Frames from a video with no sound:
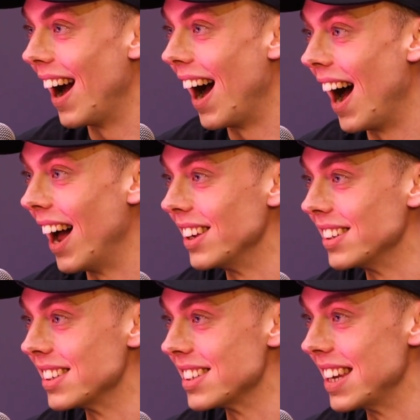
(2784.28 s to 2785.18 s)

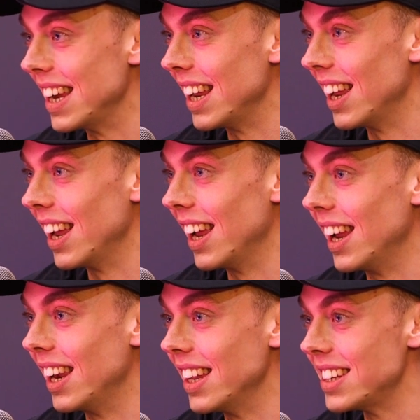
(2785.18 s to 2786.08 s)
and it
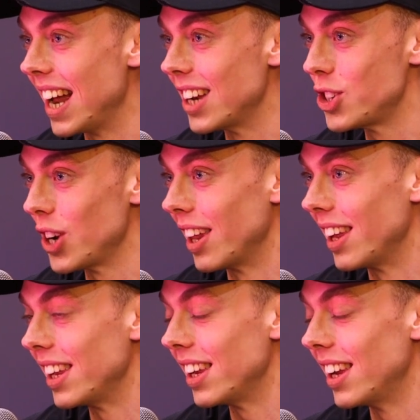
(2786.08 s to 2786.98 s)
is
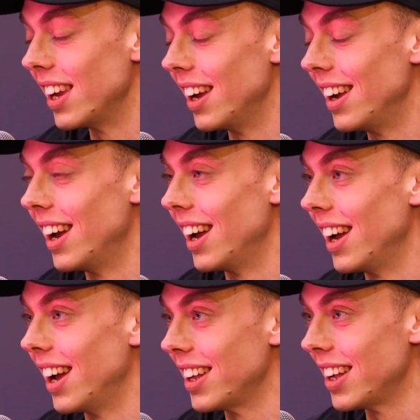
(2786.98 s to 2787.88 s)
actually
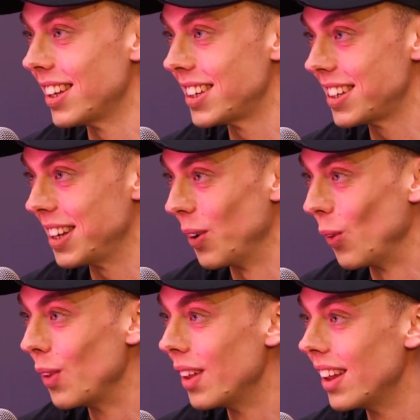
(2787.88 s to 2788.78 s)
a
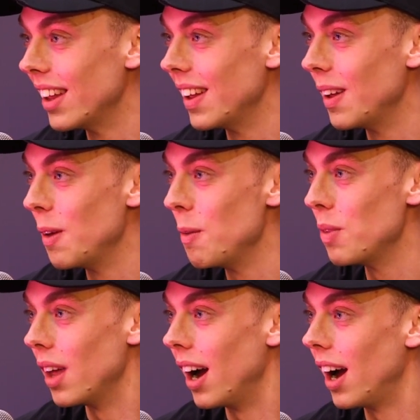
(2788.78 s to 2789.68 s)
skill.
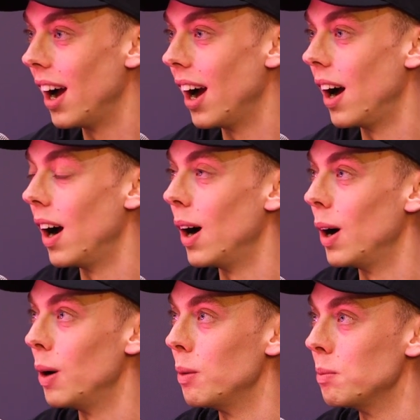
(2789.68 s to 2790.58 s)

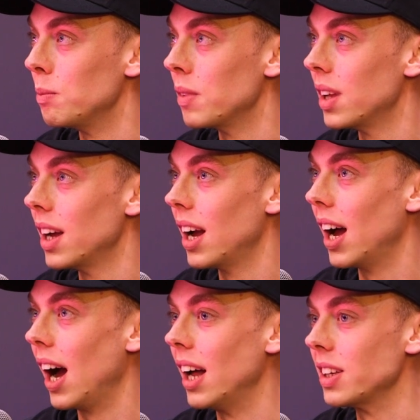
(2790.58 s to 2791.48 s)

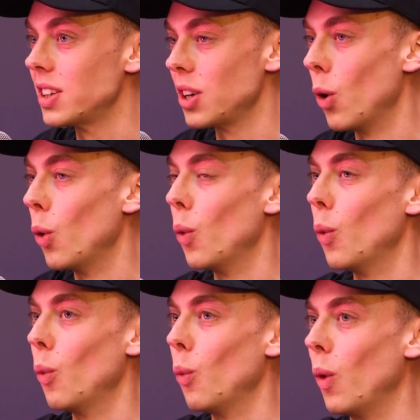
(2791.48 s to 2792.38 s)
And so
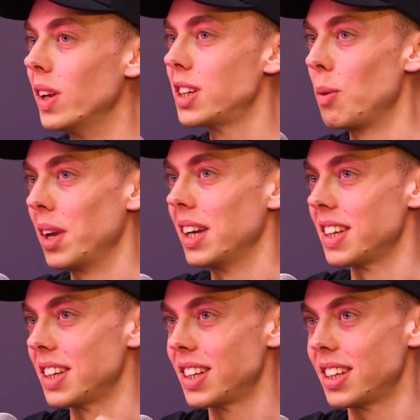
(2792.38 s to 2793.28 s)
when something is
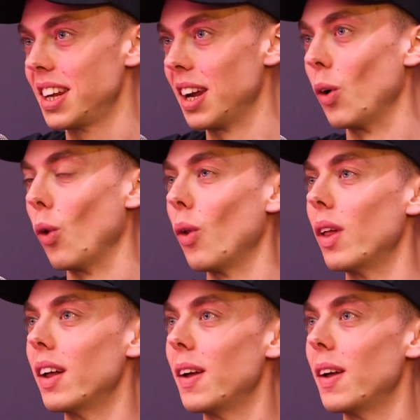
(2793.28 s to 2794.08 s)
a skill,